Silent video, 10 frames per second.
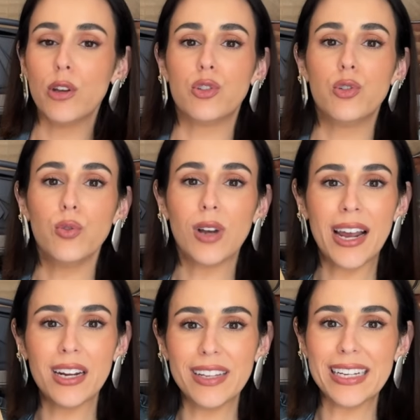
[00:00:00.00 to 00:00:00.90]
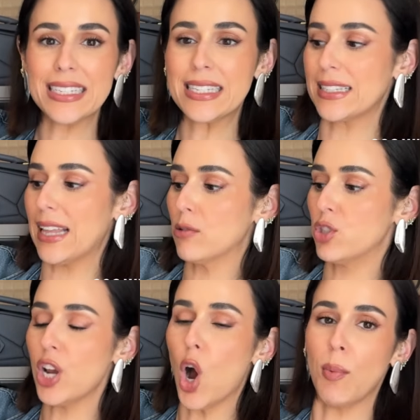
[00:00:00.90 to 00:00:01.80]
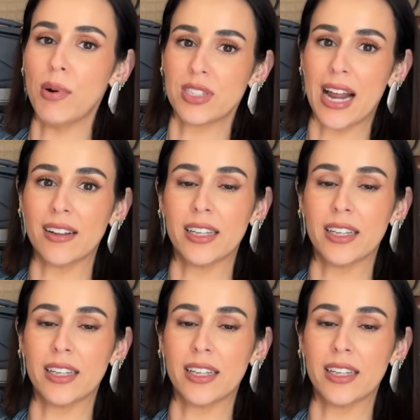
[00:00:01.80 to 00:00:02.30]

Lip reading: to kind of like a slouchy hobo style.